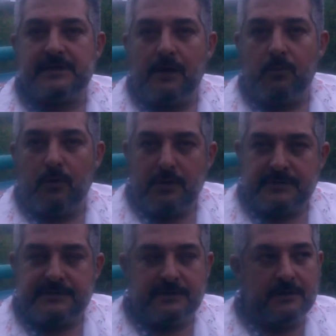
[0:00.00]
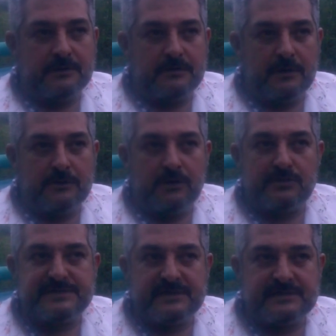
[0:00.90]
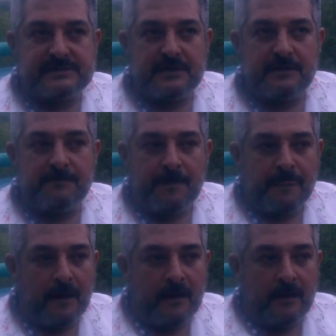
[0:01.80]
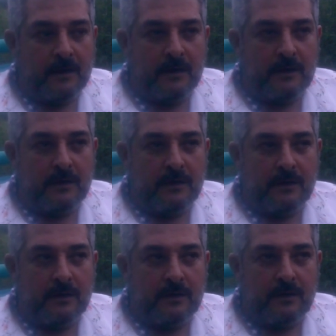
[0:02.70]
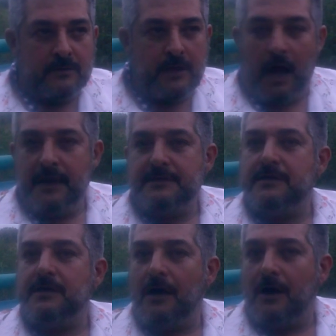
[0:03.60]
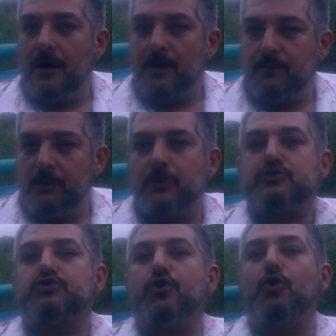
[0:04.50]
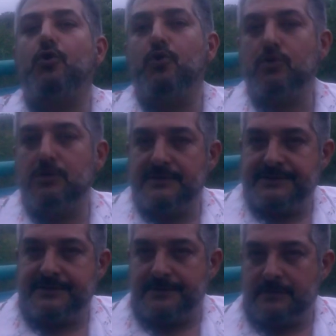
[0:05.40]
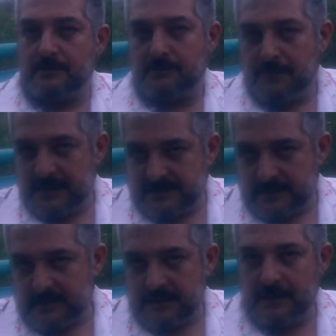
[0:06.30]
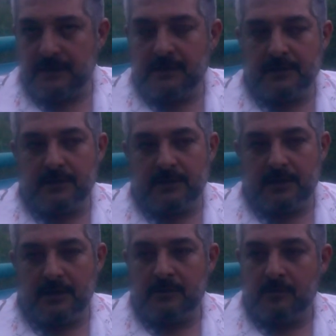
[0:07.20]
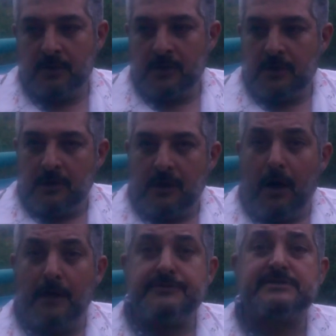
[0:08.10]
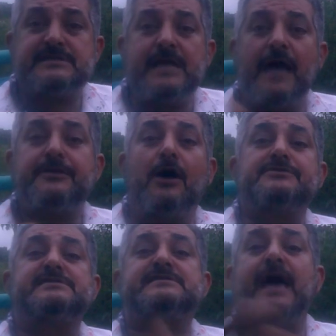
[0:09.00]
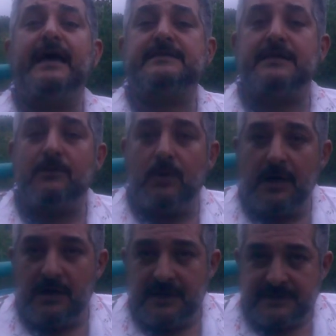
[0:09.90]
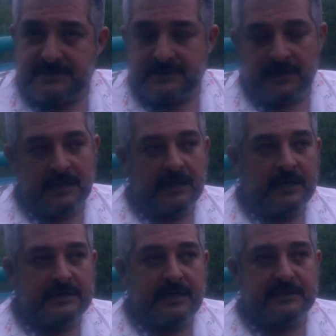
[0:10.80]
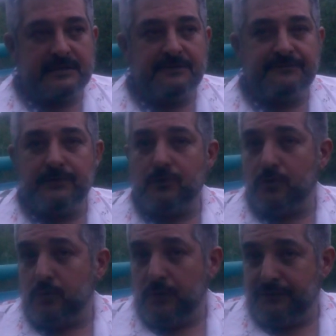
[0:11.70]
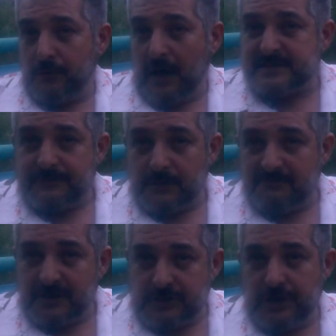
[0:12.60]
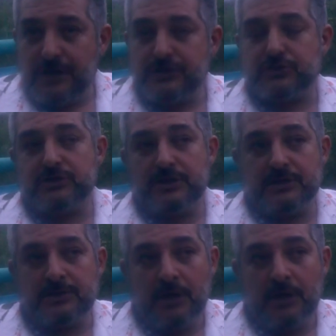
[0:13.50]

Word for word: I worked in, in your system, the idea we were told basically in, in a understand the understanding was that if you if you ask for a vacation